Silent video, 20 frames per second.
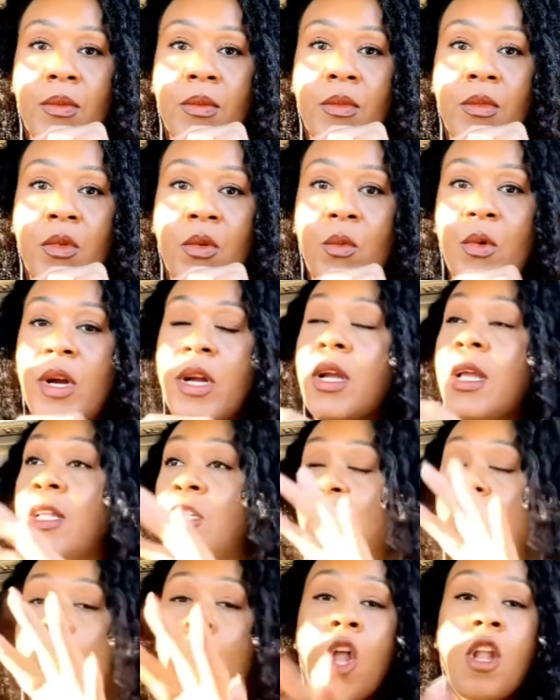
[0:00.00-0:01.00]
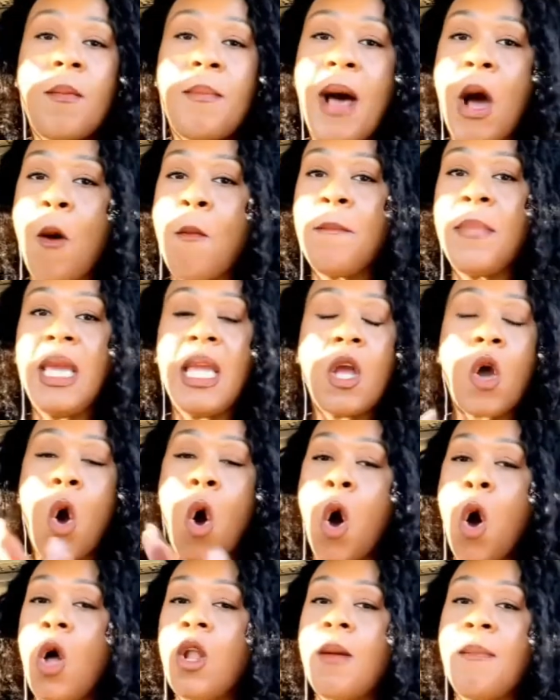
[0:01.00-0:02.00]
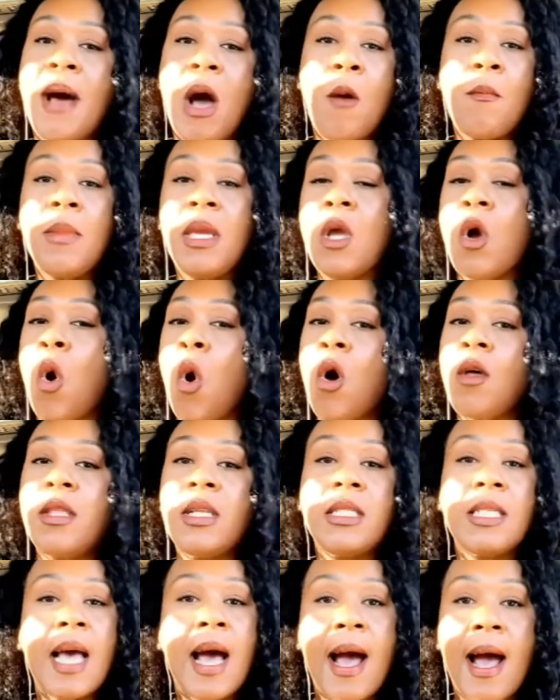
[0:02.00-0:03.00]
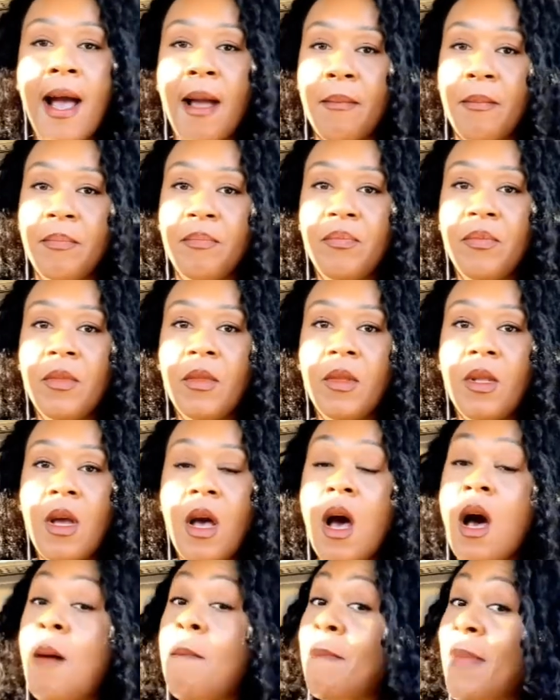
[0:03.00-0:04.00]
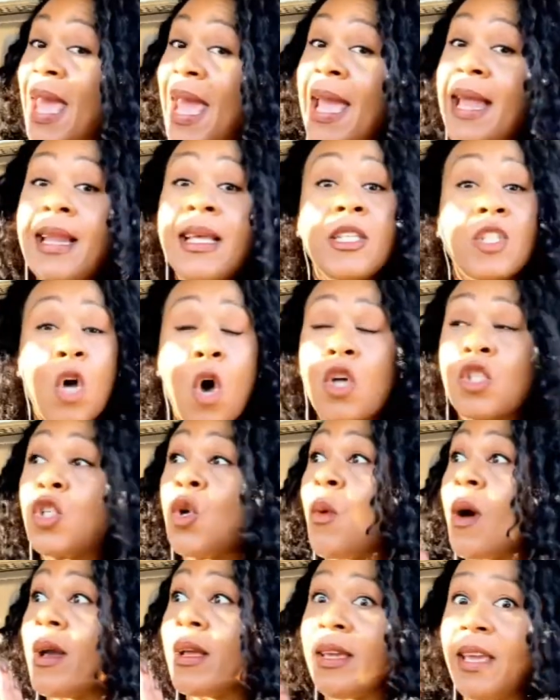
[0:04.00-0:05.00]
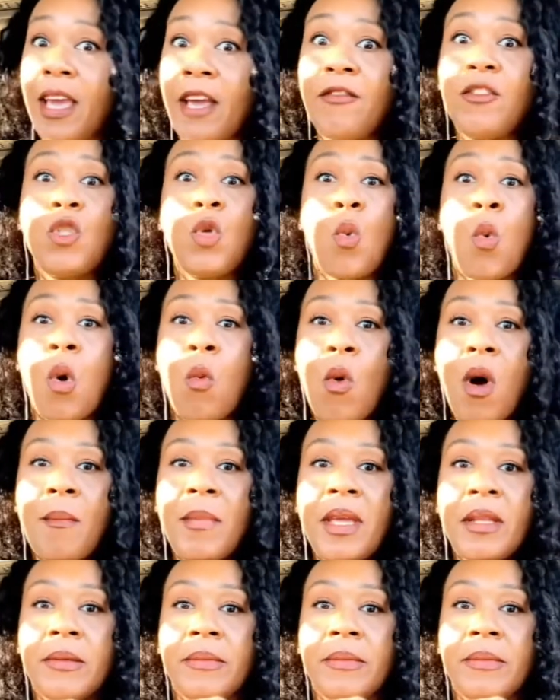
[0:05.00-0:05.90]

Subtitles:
Where it's all about me all the time. A man is also a gift to a woman.